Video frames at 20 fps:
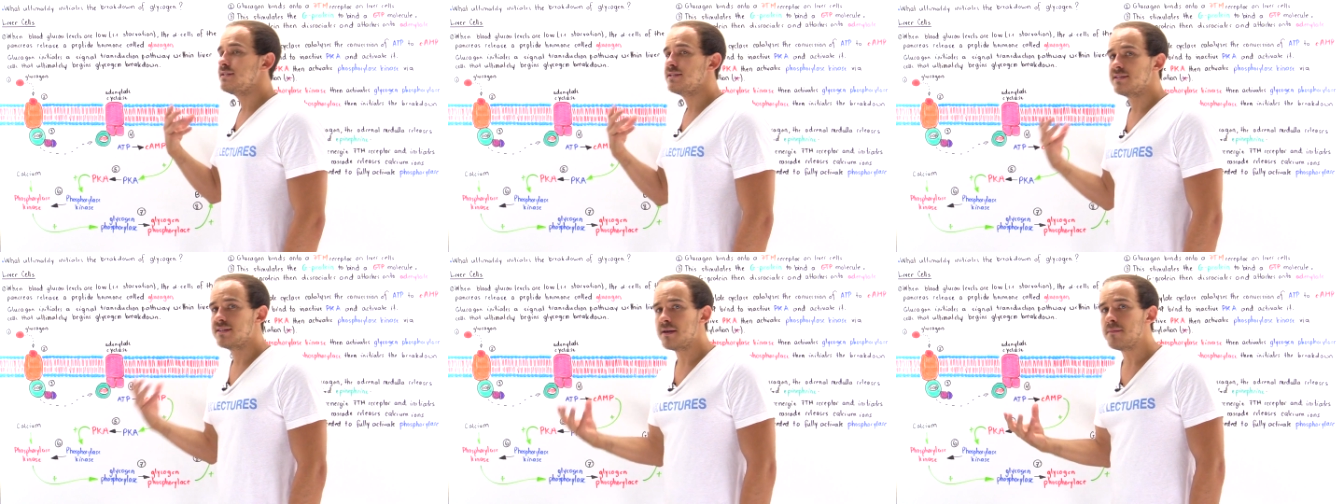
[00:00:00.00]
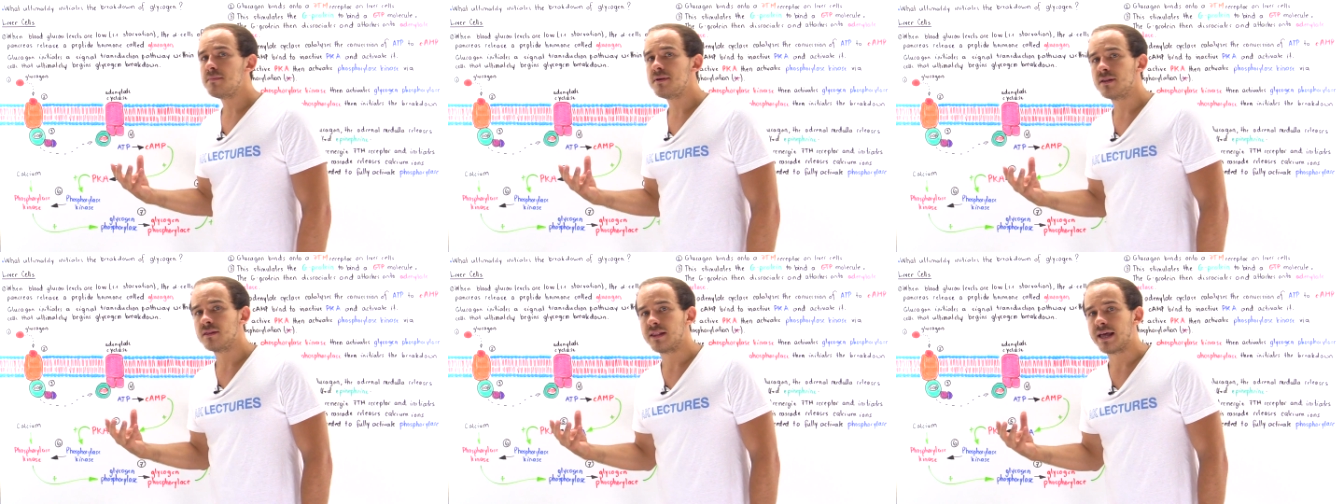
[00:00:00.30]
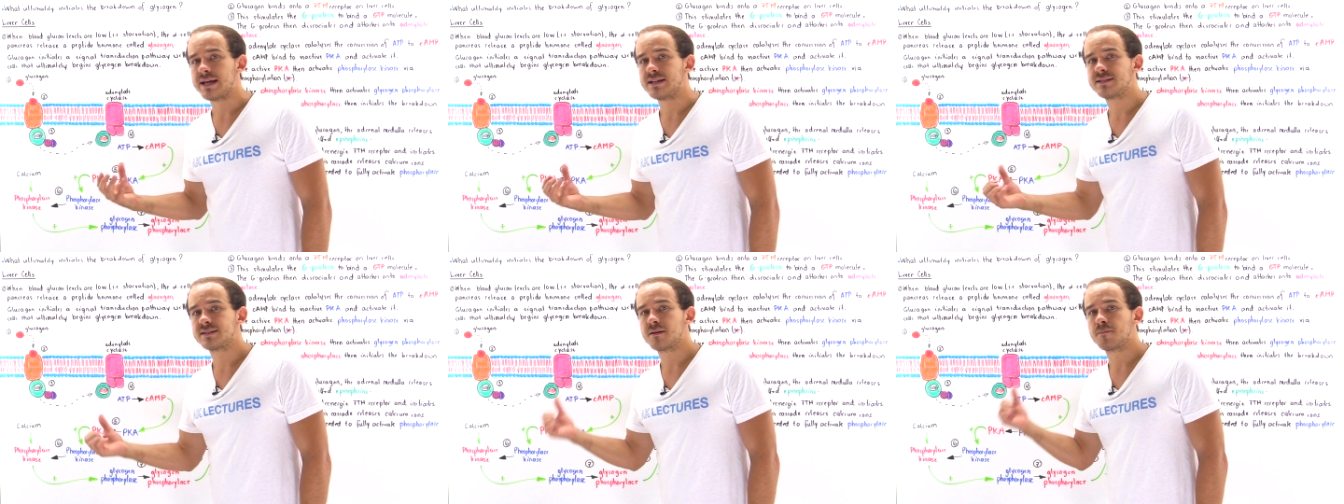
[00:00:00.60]

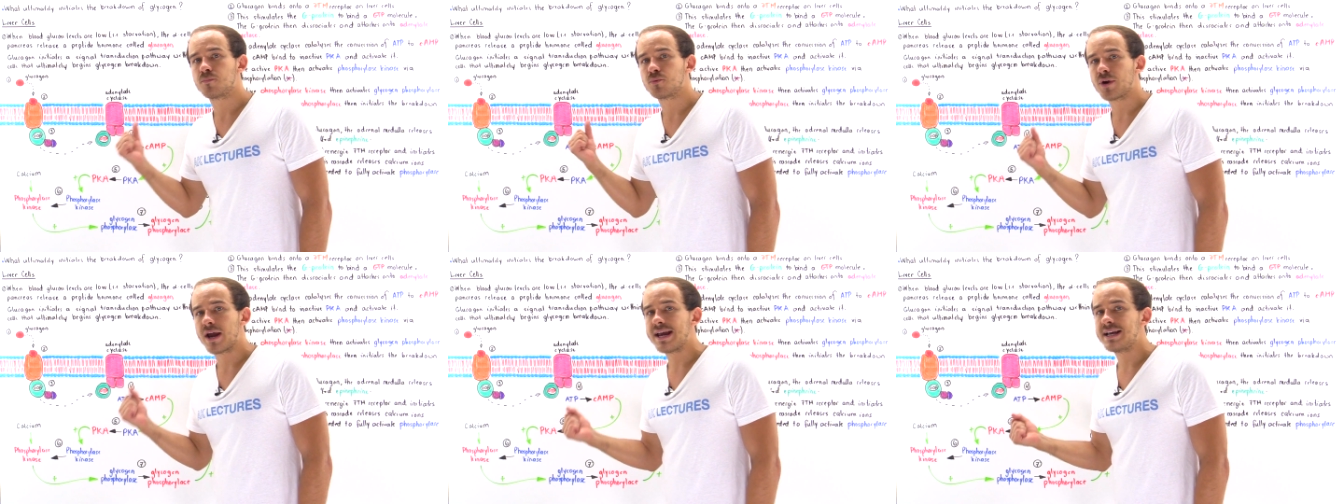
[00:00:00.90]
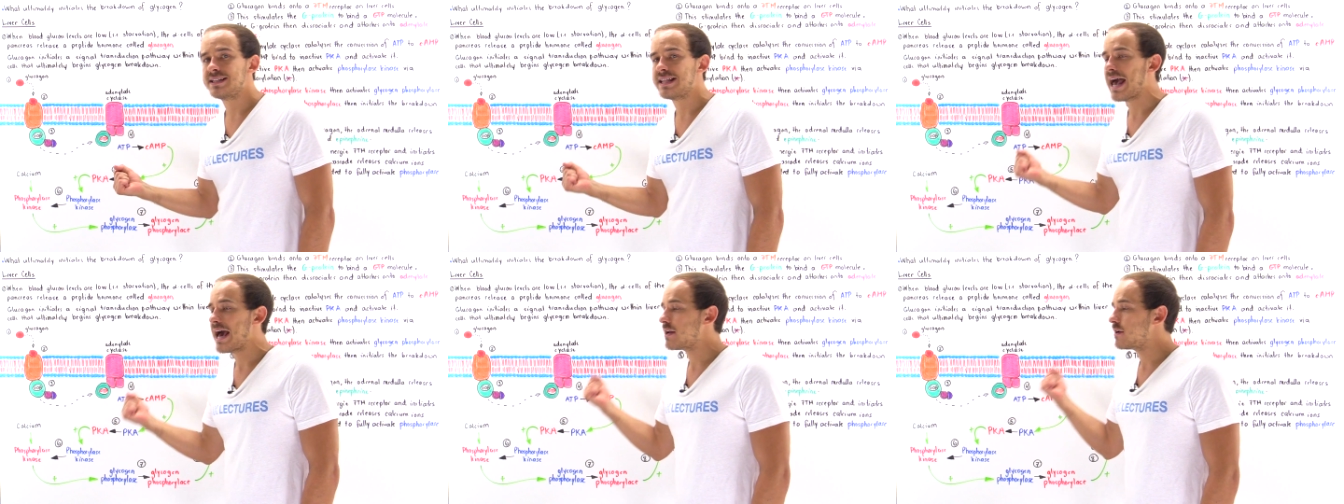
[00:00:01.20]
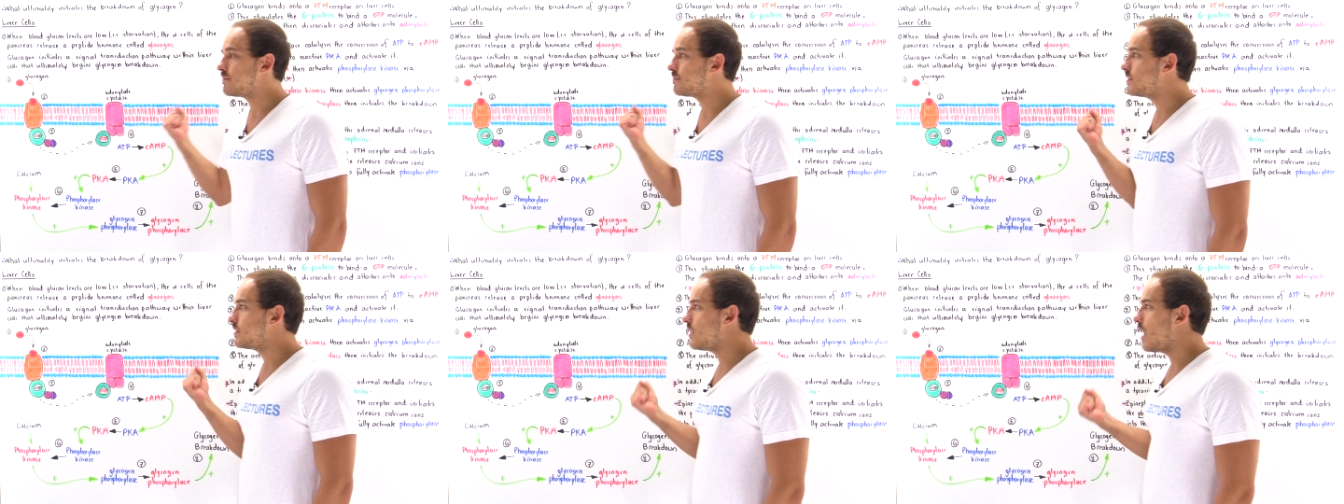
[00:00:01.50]
stimulates the
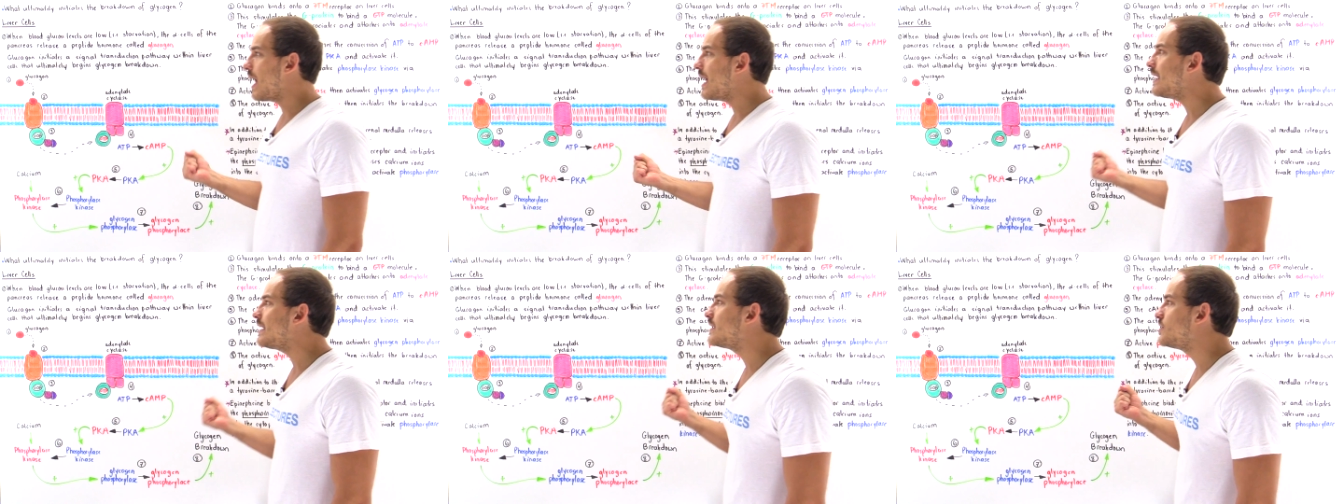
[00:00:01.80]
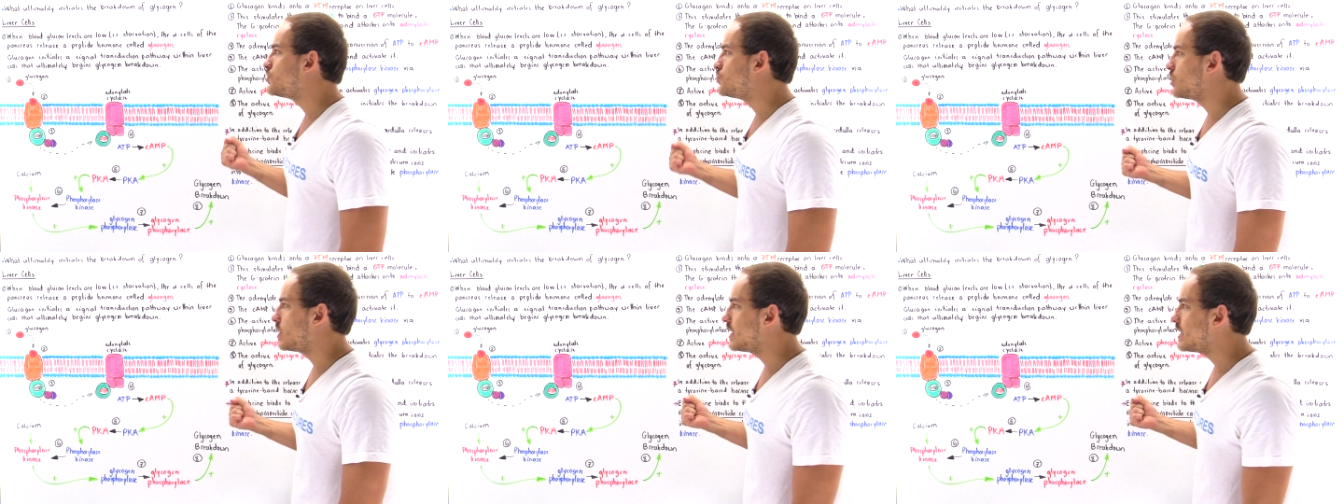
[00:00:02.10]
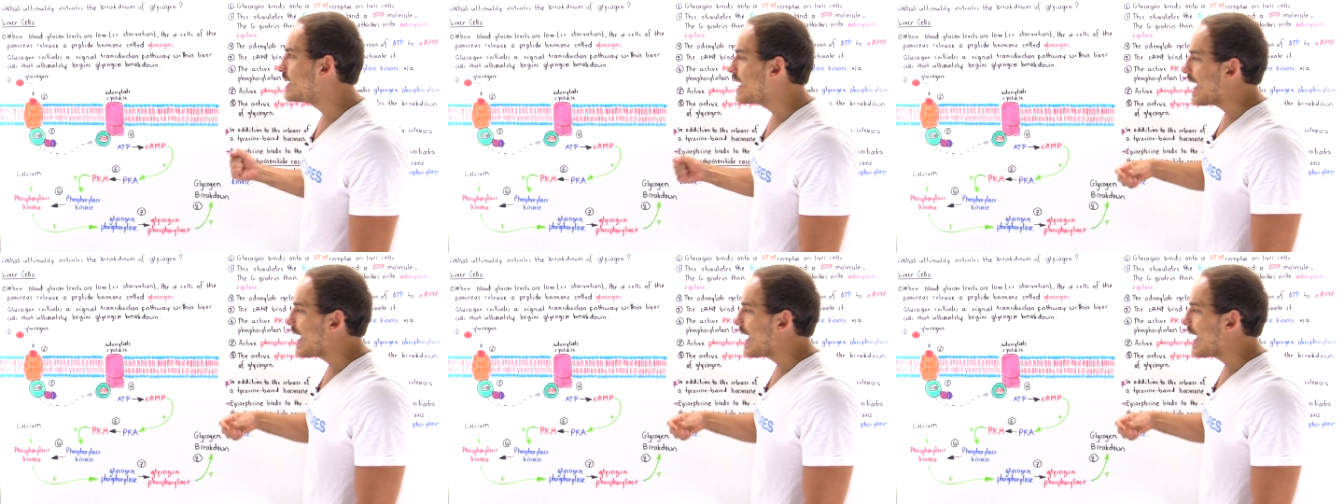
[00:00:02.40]
breakdown of glycogen